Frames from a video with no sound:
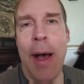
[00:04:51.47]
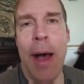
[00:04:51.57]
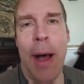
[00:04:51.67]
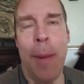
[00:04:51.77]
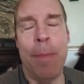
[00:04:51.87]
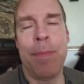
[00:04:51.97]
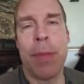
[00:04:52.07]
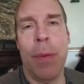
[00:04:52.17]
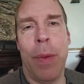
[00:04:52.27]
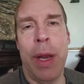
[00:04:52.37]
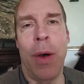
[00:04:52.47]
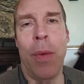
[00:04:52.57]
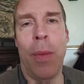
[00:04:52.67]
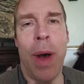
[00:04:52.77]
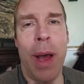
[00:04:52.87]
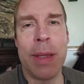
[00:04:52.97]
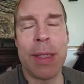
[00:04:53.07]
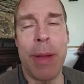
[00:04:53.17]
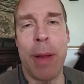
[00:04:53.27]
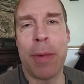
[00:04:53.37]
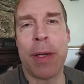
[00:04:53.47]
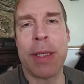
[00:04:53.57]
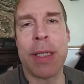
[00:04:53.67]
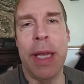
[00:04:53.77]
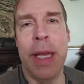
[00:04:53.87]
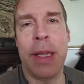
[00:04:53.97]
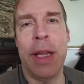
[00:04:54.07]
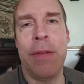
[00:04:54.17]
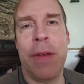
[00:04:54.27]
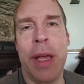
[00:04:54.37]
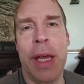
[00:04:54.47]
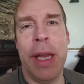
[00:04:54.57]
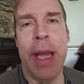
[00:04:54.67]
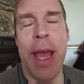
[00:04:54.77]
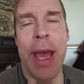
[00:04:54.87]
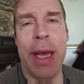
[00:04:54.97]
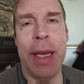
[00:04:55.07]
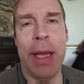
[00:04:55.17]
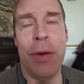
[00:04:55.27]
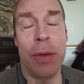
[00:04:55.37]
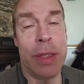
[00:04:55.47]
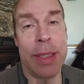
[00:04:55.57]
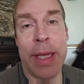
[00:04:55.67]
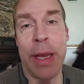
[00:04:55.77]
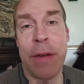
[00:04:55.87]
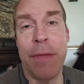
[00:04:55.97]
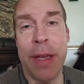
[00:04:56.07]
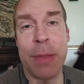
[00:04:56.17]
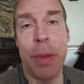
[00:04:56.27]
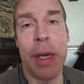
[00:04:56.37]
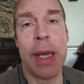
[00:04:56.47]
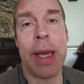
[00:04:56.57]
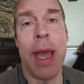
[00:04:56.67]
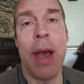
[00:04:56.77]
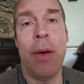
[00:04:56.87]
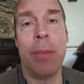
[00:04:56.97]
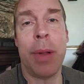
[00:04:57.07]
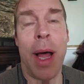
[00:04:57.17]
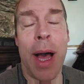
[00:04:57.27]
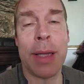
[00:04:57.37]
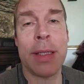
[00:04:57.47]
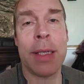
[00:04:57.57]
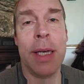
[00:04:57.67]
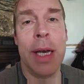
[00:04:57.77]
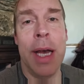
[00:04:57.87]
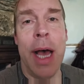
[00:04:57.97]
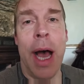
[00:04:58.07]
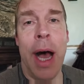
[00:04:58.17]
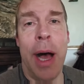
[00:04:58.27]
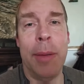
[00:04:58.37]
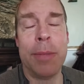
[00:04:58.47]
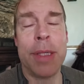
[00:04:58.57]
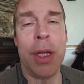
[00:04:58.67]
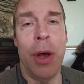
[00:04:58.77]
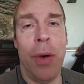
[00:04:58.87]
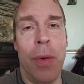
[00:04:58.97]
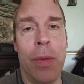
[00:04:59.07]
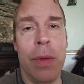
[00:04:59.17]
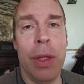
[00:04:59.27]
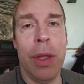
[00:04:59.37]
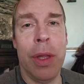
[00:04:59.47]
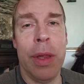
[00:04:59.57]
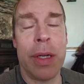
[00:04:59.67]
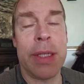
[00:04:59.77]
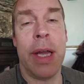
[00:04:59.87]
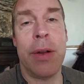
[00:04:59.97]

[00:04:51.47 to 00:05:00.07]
um, we don't want spammers in Live Good, and it will just get your Facebook account blocked um, so there's